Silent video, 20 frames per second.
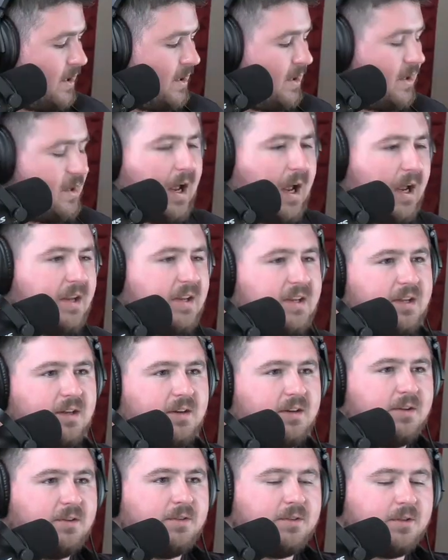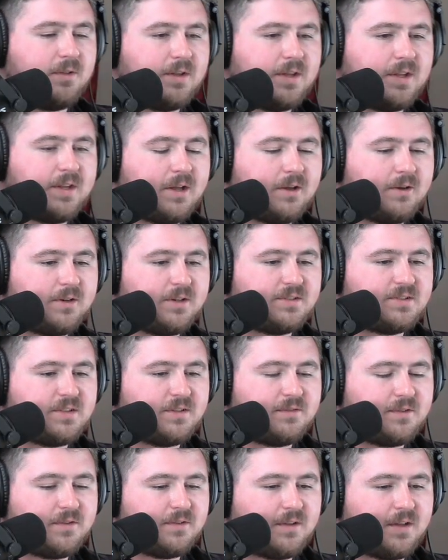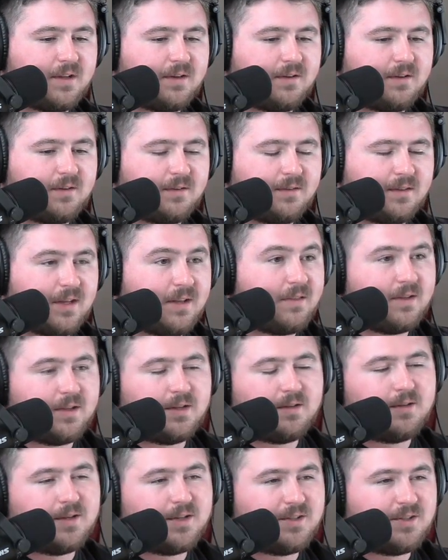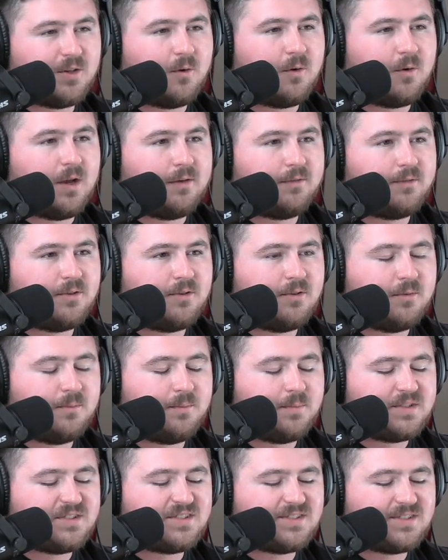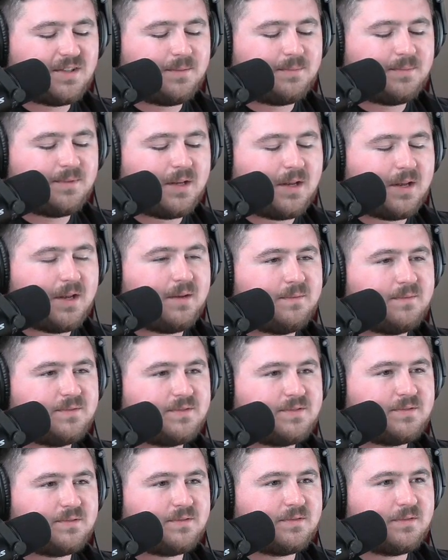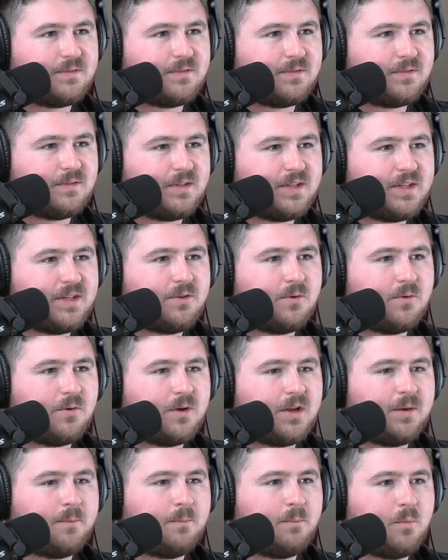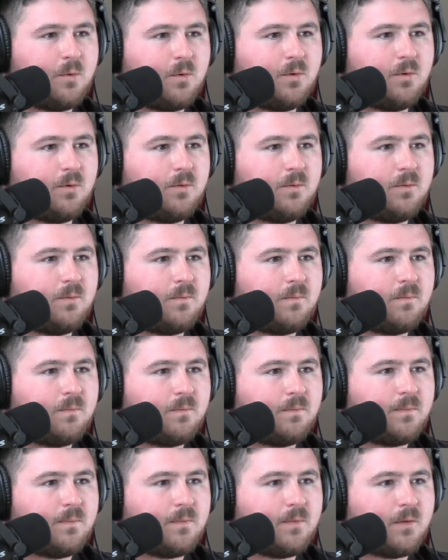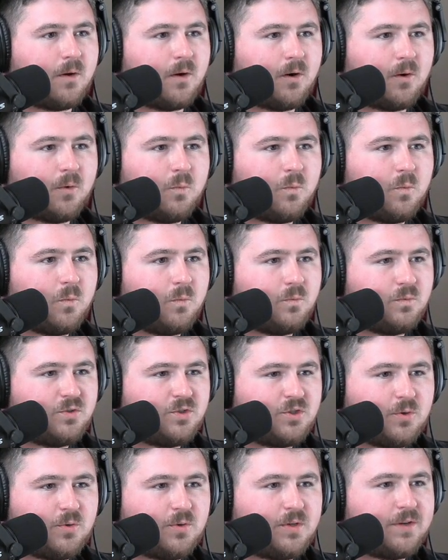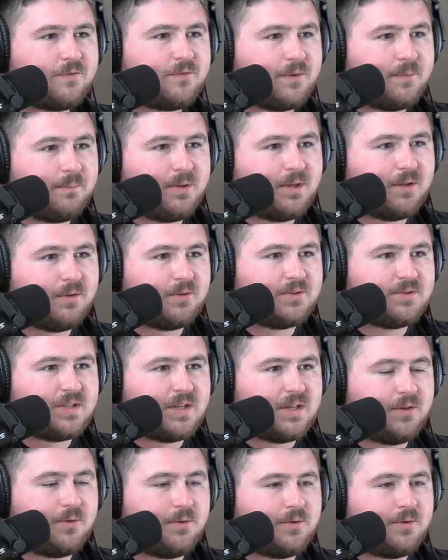I get it, the legalities of it. Like, they legally don't have to do it. But sometimes legal and moral are two different pillars that you could